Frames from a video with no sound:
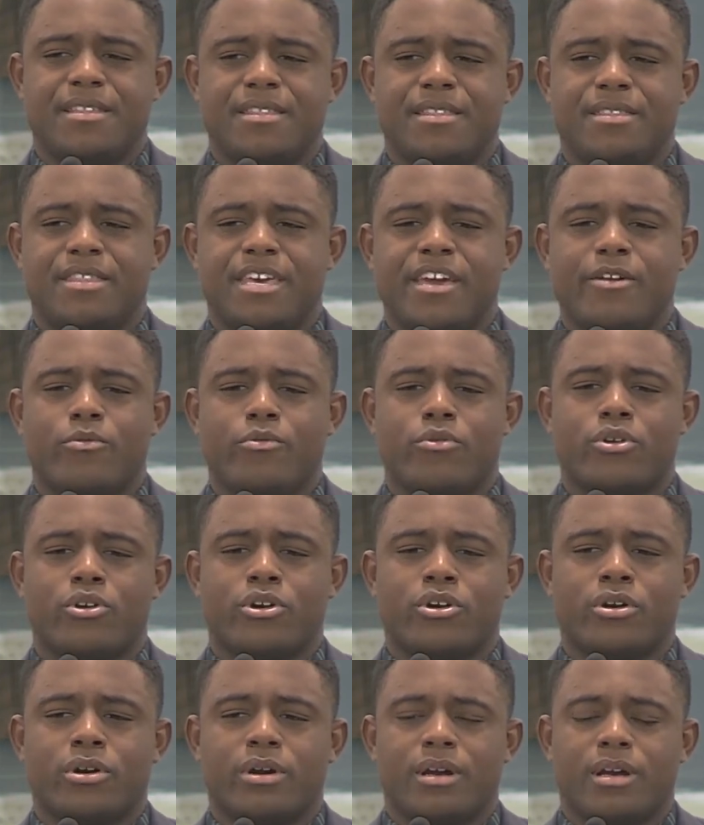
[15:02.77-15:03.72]
they
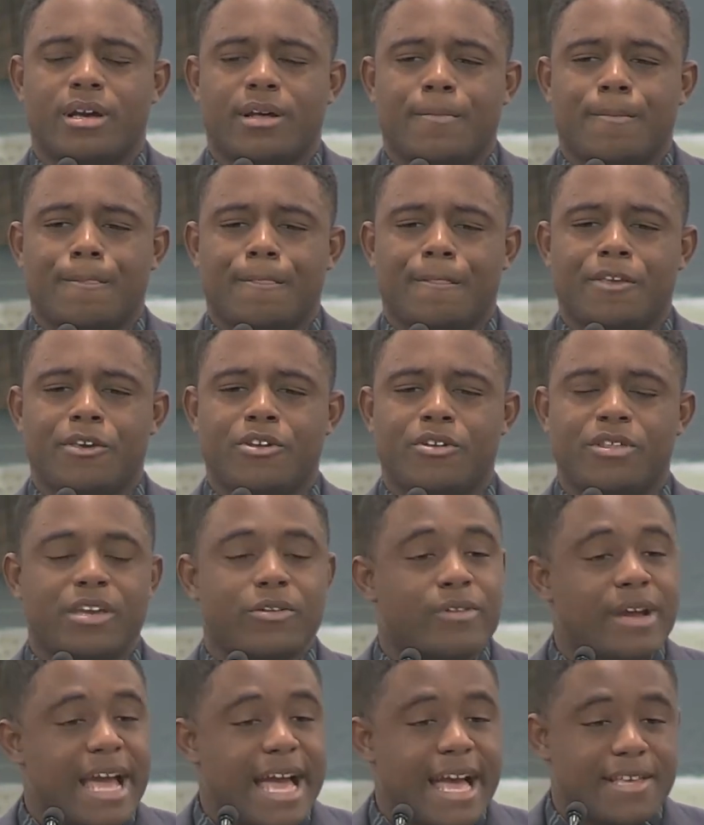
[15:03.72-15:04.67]
were, you know,
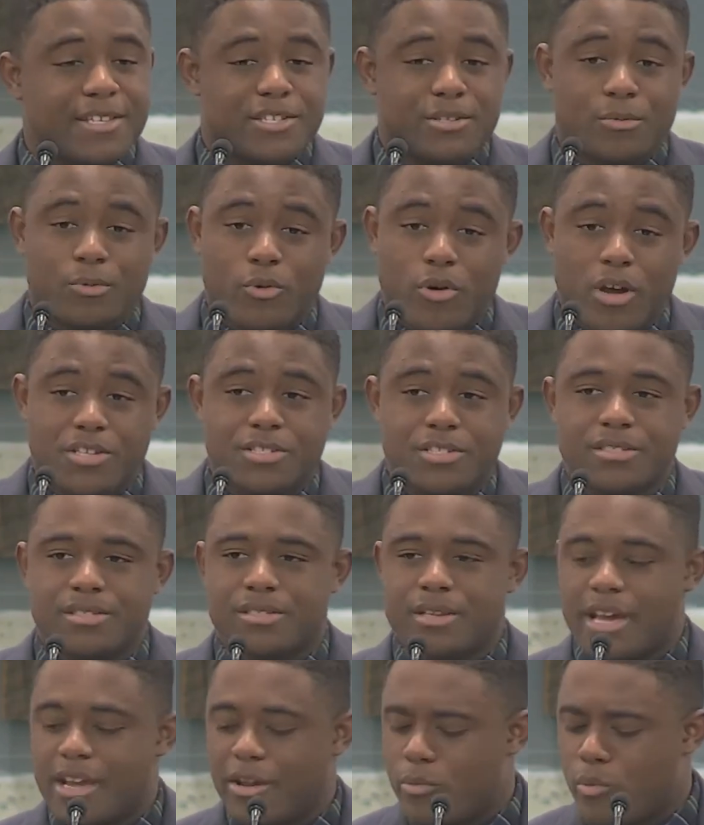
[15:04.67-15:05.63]
they were asking him questions like,